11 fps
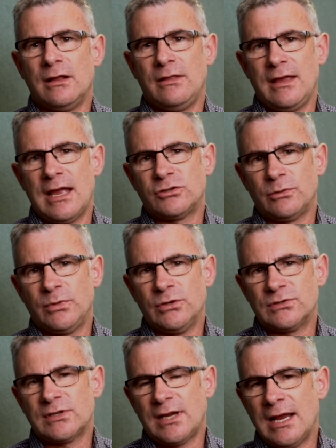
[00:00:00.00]
the
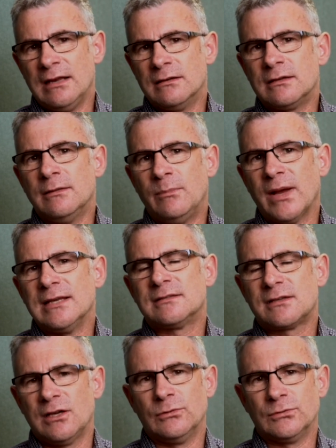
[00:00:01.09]
attributes and the base
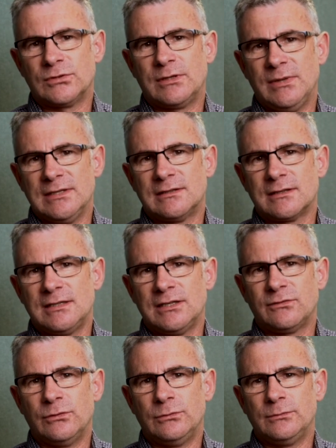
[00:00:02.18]
skills to be
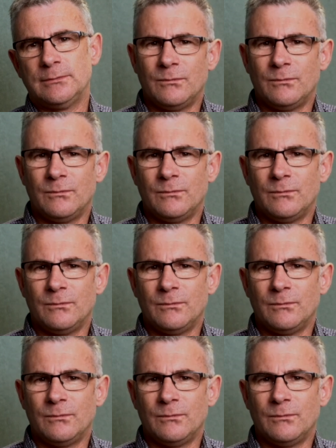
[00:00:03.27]
successful.